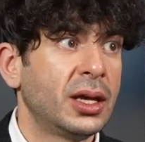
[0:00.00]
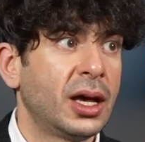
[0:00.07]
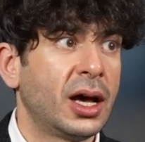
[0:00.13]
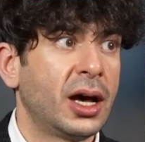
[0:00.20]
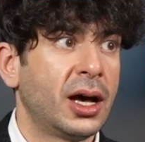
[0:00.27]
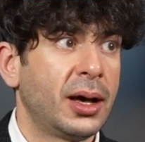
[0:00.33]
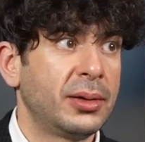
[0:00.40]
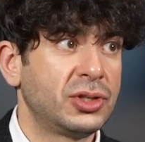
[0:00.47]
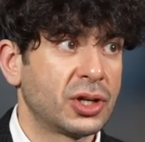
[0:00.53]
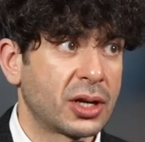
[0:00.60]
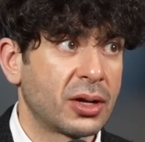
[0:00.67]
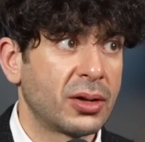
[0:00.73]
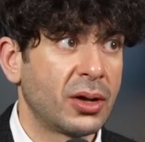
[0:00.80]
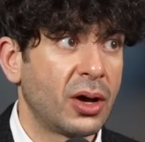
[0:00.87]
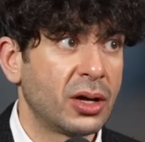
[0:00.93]
Uh, took
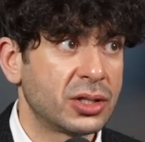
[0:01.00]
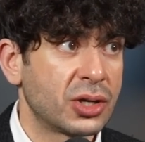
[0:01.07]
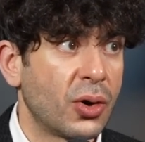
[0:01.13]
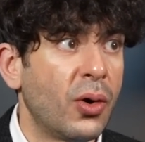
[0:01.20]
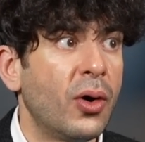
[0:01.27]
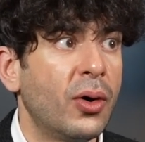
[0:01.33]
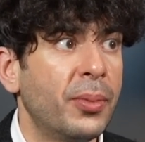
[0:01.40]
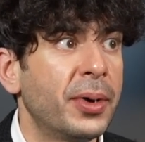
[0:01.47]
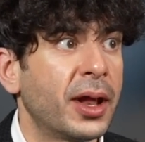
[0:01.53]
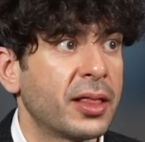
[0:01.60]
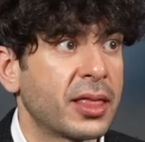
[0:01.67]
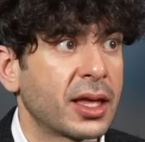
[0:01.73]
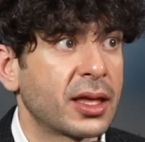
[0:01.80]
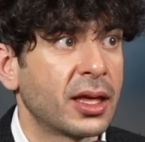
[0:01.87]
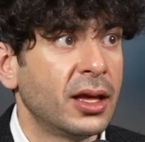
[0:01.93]
a, a toll, but I
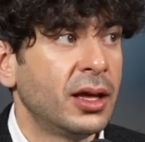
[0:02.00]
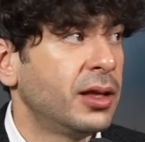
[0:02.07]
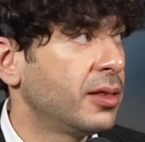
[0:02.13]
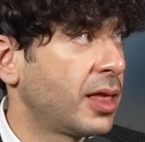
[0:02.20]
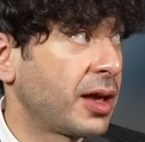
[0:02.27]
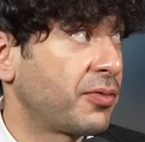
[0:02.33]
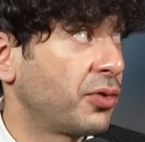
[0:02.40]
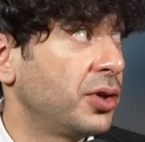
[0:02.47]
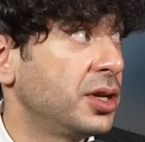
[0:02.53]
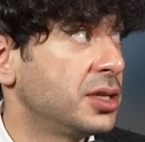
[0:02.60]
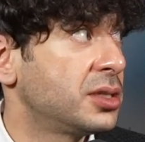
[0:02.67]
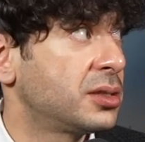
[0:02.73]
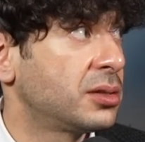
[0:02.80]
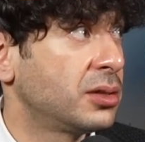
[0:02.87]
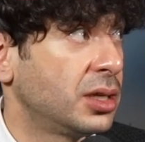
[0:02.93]
think thankfully he's,
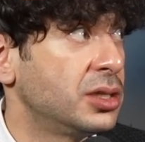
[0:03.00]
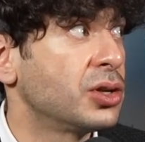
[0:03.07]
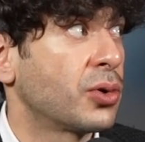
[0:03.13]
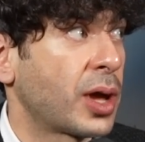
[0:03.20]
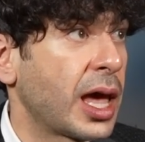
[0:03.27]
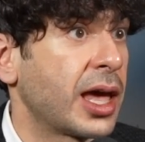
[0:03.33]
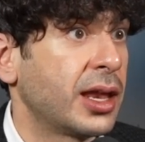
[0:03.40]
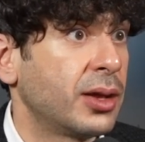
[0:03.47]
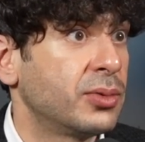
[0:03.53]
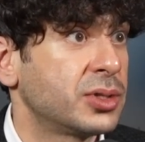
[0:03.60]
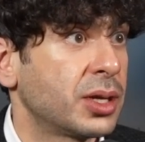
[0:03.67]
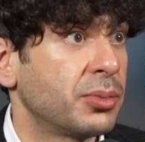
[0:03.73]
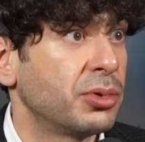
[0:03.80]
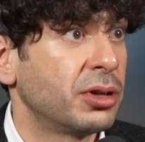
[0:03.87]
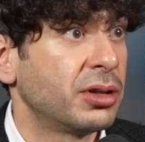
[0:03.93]
he's okay, and he was
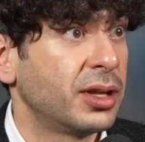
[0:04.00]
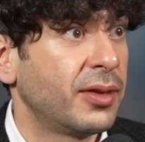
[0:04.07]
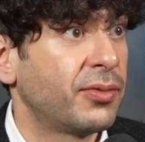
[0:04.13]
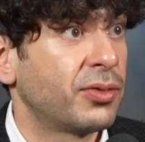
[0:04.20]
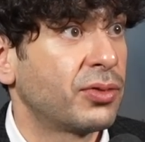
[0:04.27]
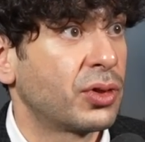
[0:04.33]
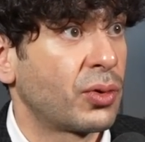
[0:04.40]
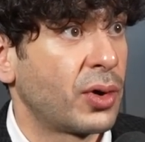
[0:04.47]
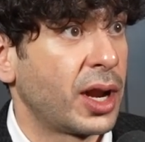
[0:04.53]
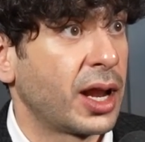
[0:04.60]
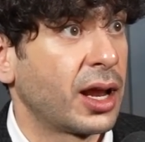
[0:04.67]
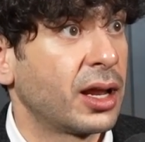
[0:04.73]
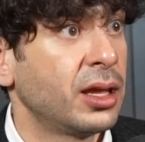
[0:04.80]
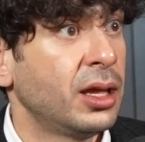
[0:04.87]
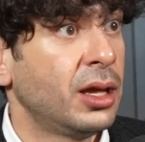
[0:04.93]
able to leave the
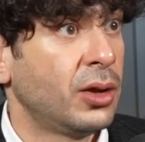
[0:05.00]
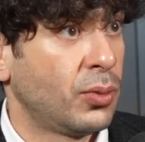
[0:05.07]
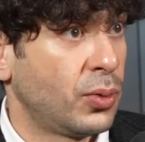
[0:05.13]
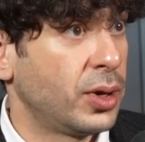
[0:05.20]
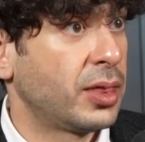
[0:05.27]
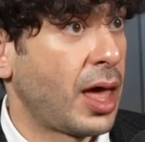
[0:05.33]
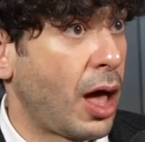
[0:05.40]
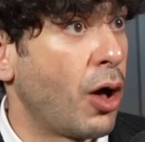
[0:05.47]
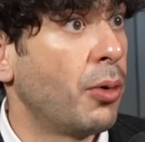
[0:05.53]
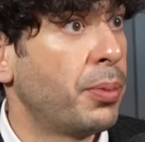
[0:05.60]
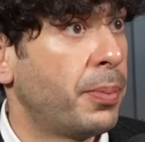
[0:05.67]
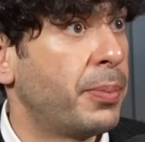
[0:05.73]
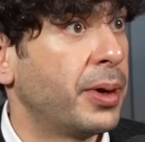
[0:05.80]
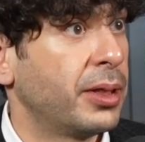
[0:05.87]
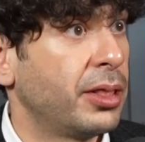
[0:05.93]
ring with help,
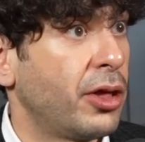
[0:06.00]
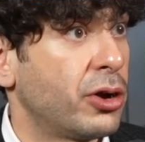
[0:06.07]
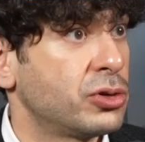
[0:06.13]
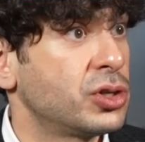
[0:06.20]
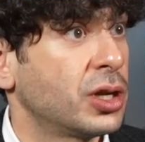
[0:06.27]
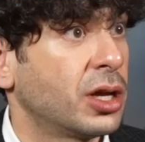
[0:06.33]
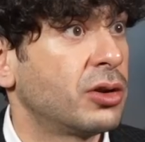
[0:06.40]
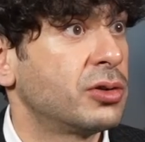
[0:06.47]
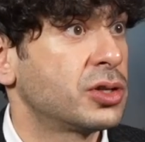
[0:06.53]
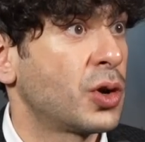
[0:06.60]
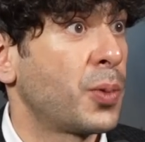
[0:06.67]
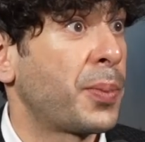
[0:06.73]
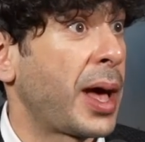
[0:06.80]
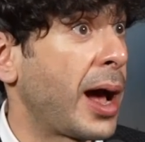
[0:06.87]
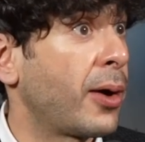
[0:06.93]
but largely under his
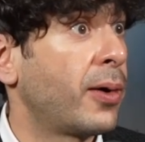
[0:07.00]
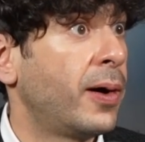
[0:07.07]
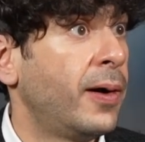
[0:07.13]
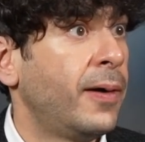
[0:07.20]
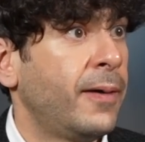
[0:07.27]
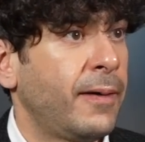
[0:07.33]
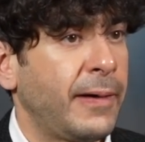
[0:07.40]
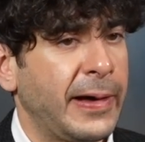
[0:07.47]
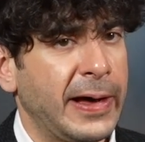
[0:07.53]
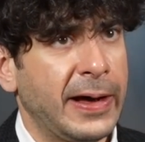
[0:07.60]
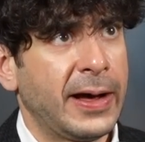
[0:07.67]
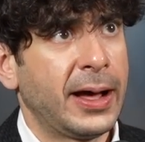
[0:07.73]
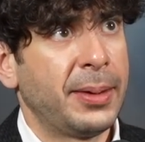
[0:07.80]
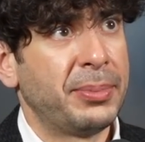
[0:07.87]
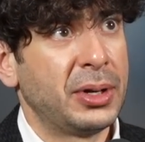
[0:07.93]
own power.
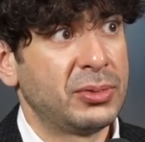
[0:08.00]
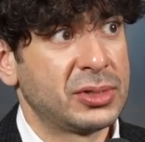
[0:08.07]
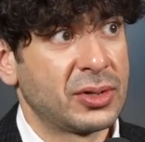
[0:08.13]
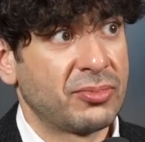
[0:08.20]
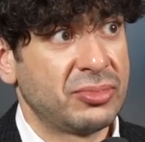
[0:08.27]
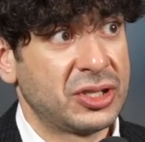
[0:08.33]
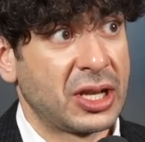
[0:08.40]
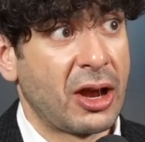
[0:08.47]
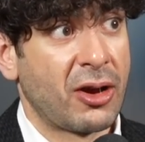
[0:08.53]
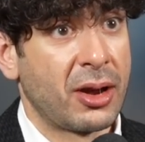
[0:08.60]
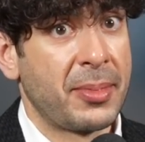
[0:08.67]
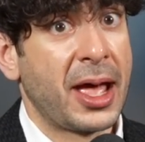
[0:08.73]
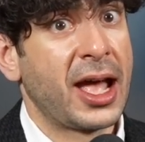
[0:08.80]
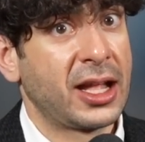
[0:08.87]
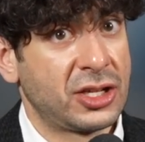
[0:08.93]
Uh, but it was a scary
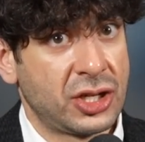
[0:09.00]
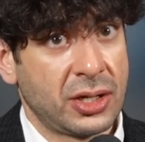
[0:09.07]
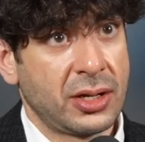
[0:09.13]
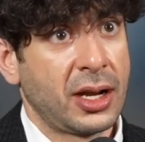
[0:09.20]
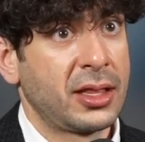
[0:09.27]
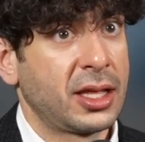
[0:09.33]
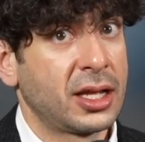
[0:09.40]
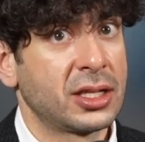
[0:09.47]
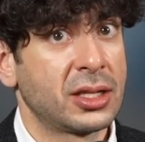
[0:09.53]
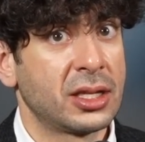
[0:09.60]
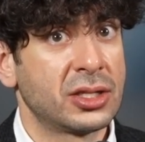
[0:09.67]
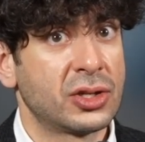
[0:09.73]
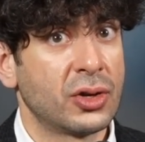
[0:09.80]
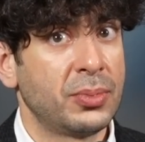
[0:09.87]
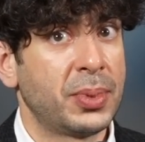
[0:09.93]
match, and I think
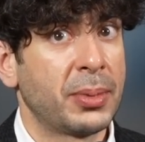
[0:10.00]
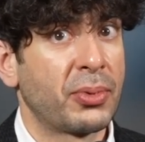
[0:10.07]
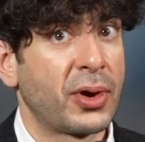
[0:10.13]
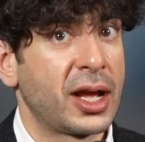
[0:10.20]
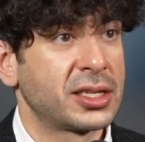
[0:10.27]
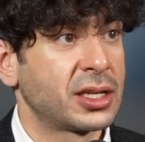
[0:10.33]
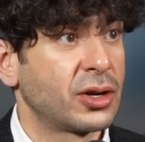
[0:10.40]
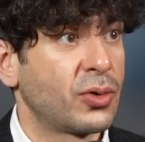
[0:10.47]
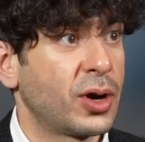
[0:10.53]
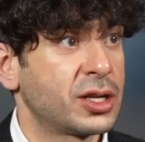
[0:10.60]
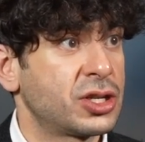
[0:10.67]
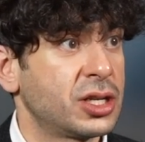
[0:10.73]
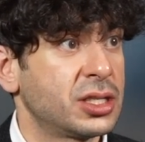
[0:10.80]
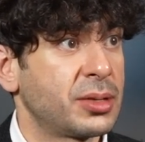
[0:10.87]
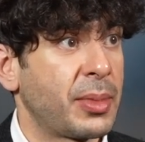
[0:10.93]
it's good people are asking
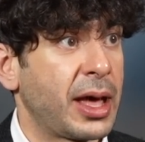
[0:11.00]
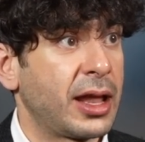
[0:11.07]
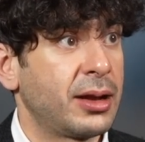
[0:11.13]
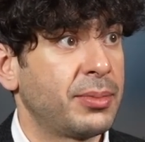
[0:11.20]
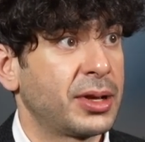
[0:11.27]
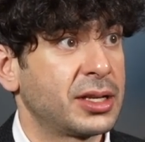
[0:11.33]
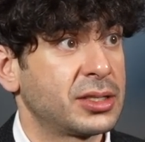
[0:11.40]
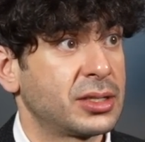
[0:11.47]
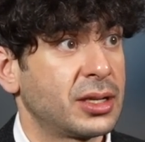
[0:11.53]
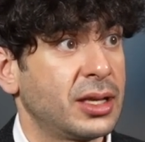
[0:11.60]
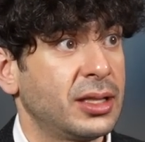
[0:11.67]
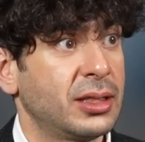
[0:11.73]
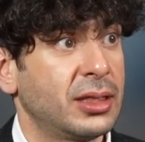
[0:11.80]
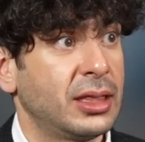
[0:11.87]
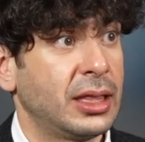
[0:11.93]
questions about it, because
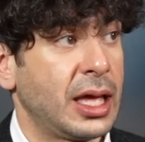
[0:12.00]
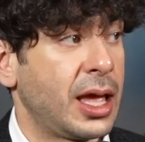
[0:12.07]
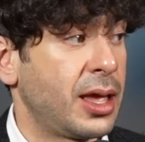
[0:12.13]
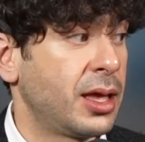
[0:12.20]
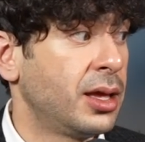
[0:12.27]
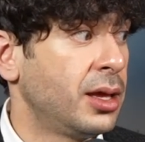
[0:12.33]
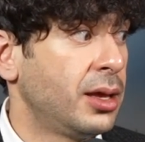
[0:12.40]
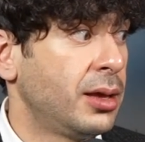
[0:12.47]
uh, they